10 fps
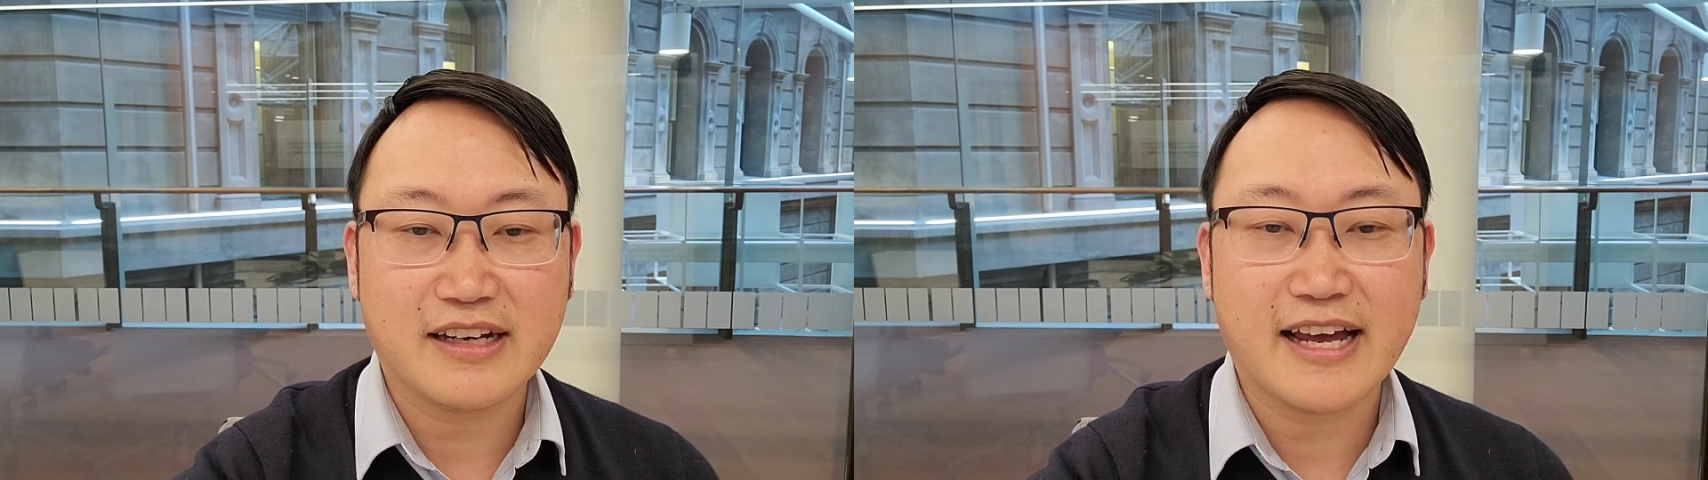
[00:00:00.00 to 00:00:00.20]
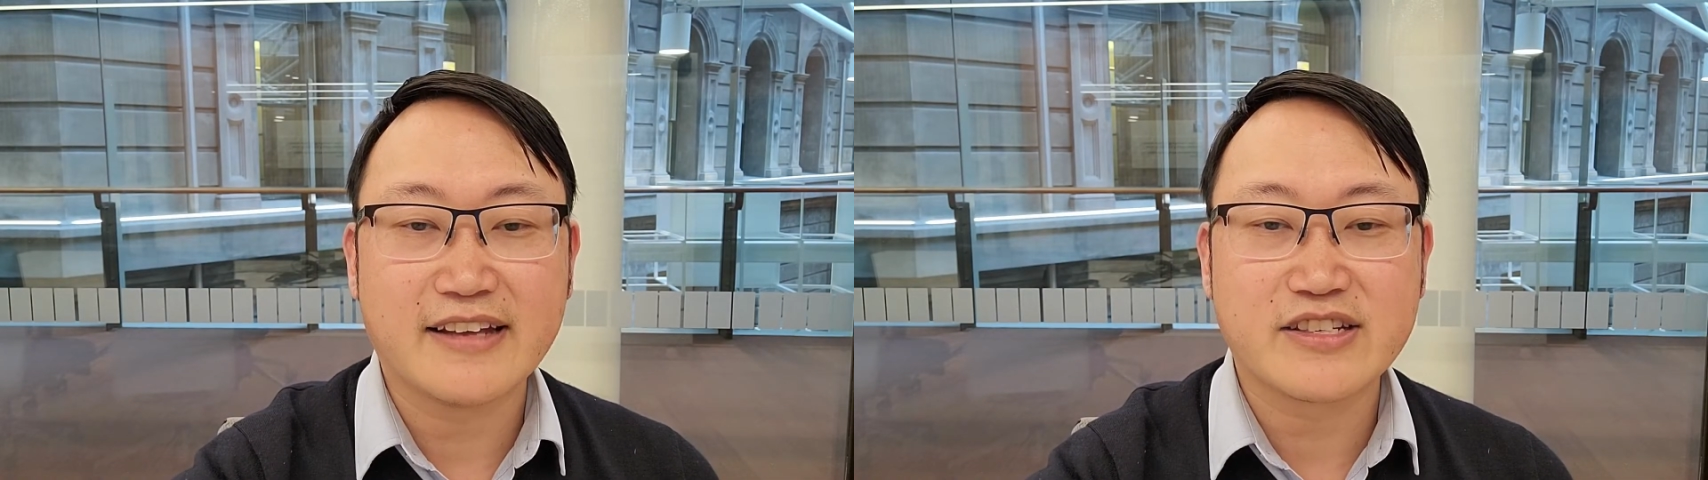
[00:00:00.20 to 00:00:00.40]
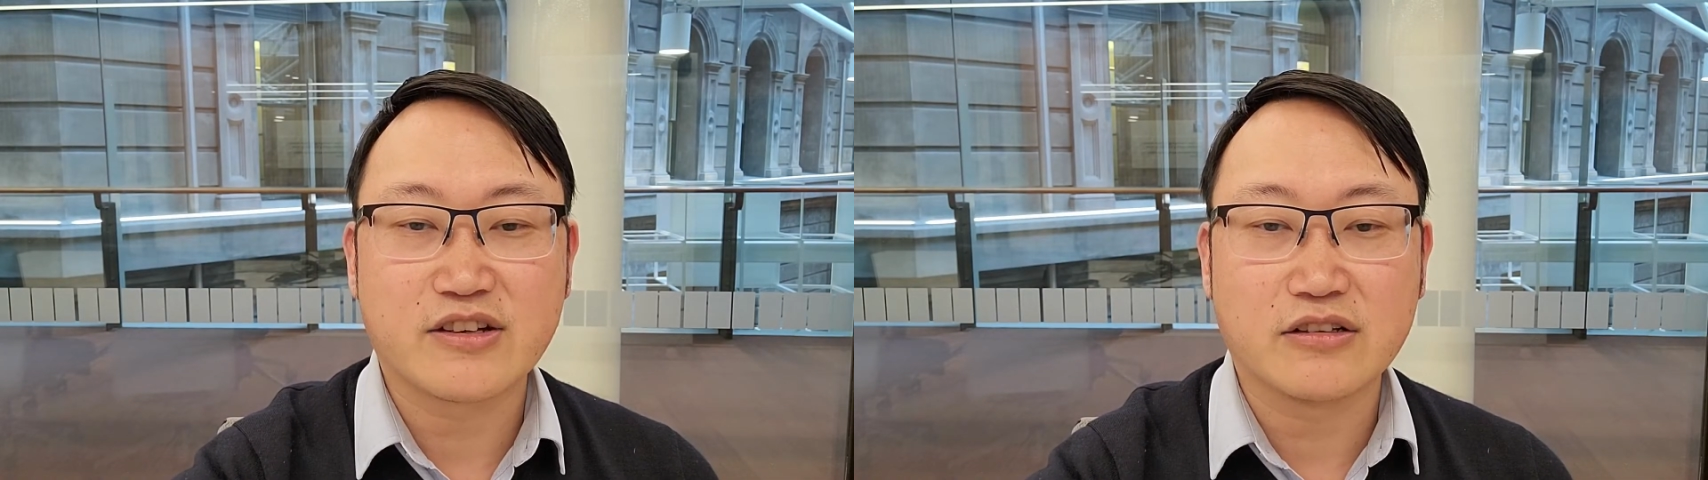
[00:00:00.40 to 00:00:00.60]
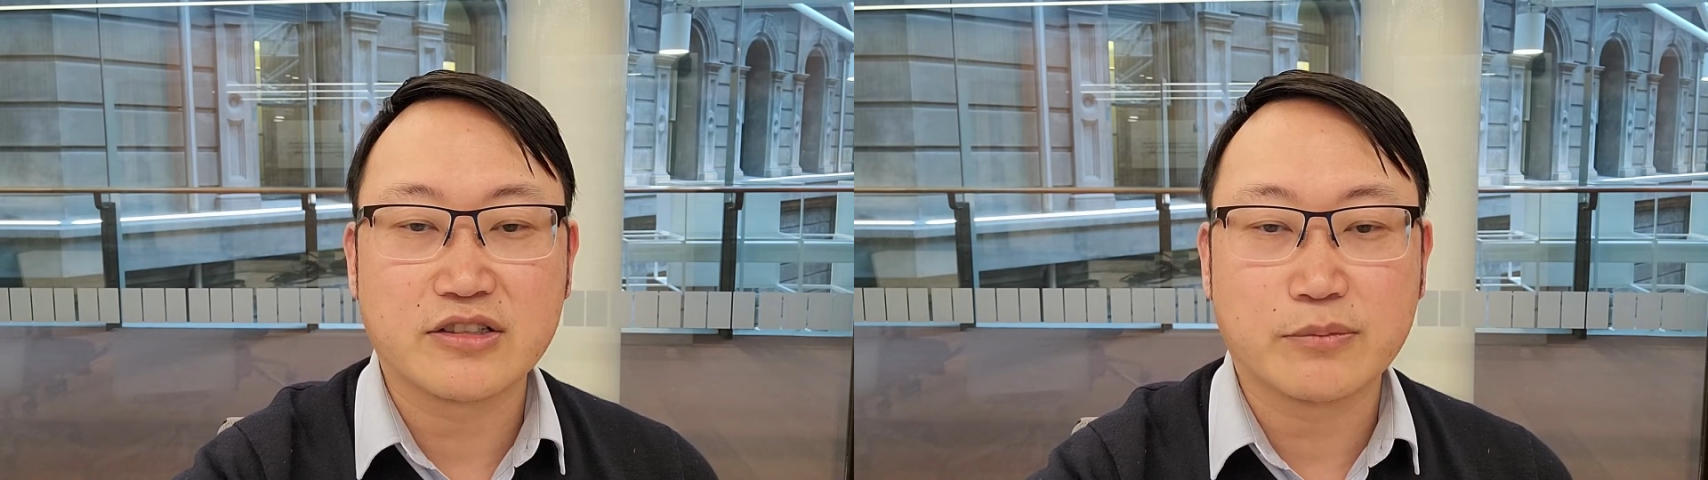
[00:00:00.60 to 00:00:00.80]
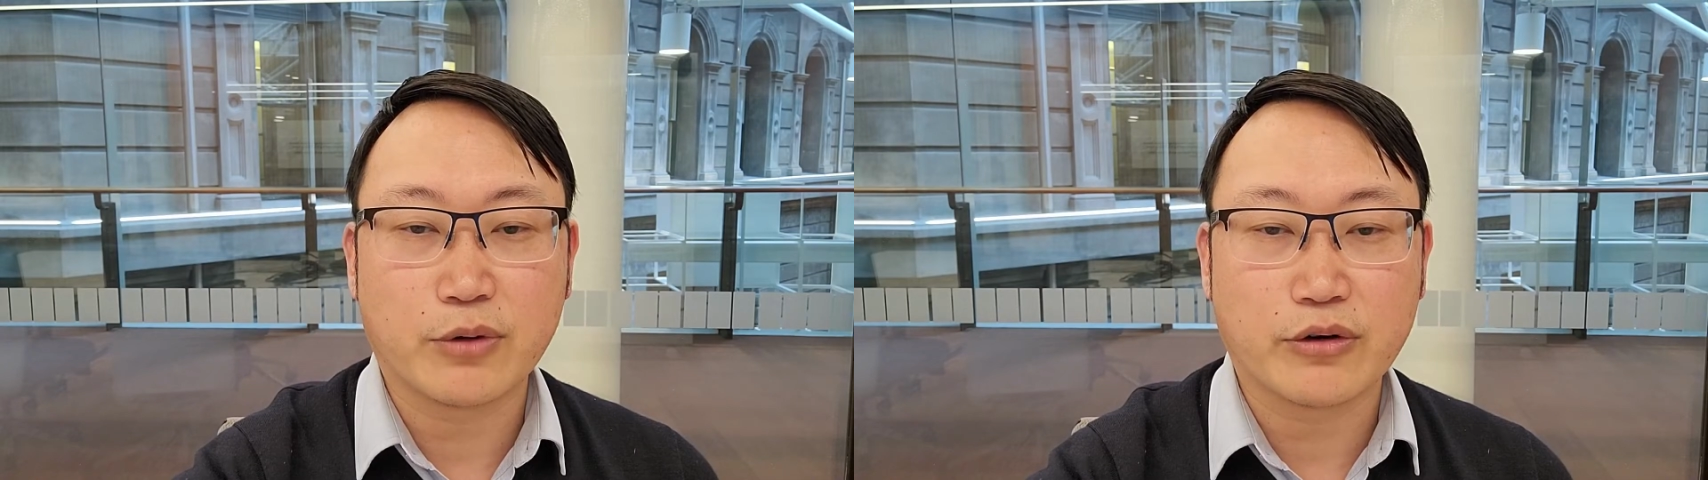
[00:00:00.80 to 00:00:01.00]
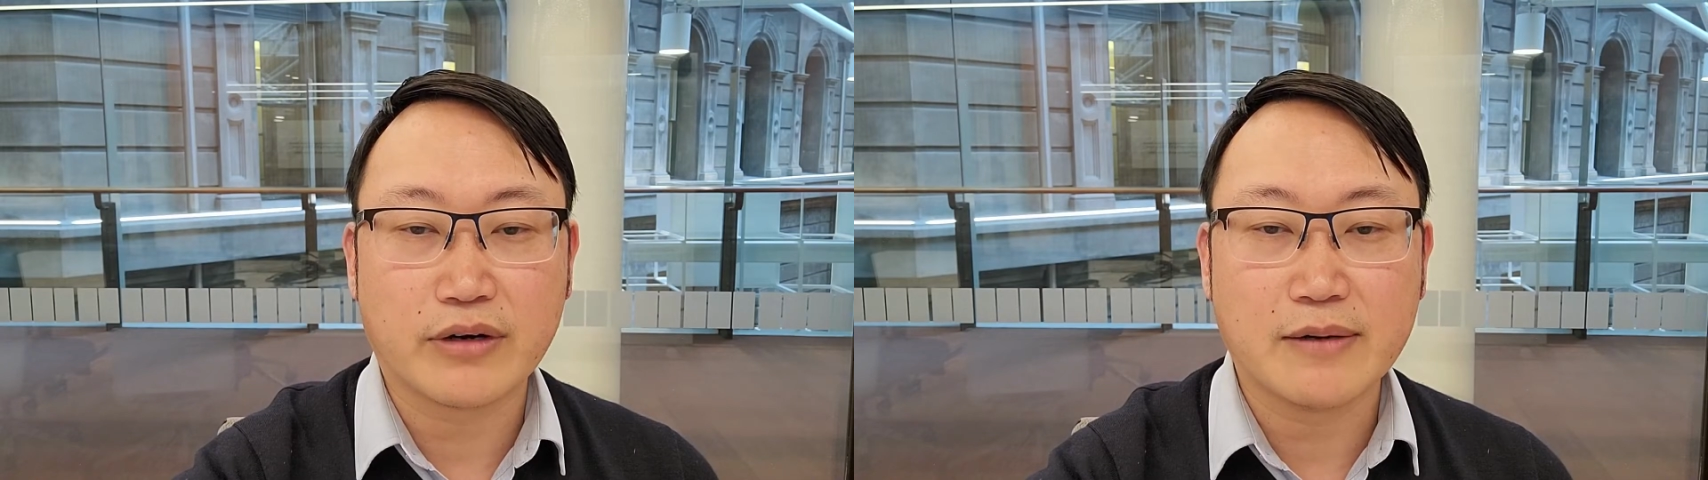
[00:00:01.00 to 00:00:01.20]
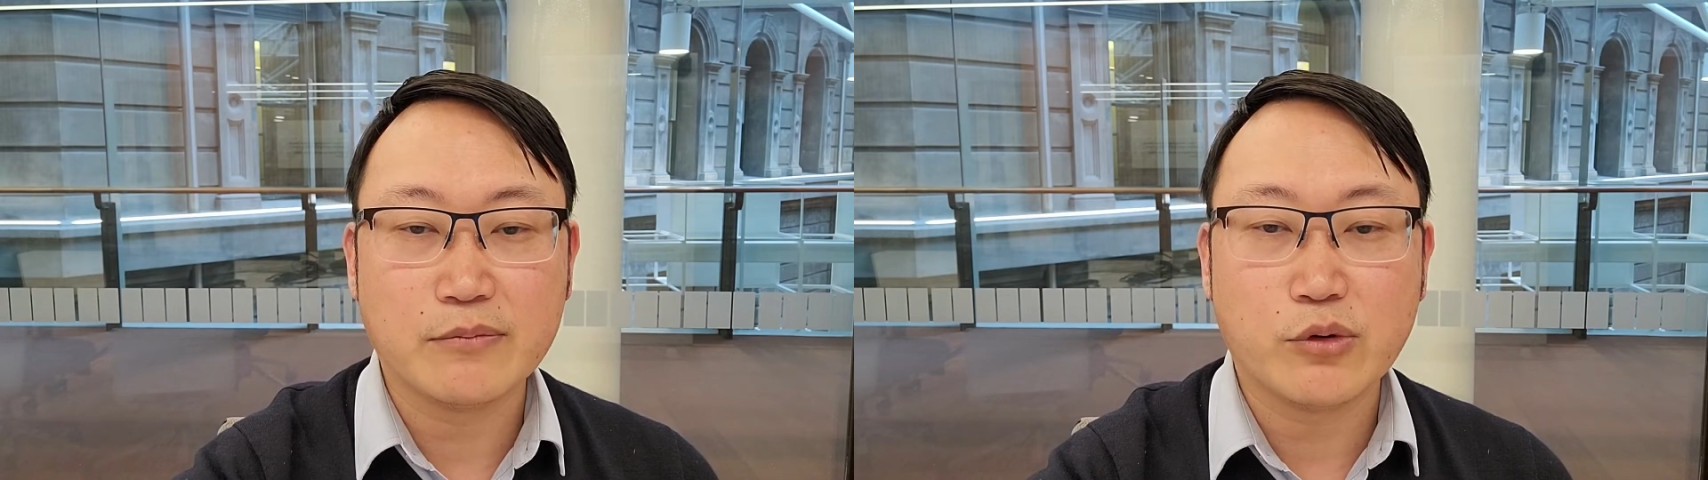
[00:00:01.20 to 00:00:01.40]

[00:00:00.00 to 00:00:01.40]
and how the scholarship program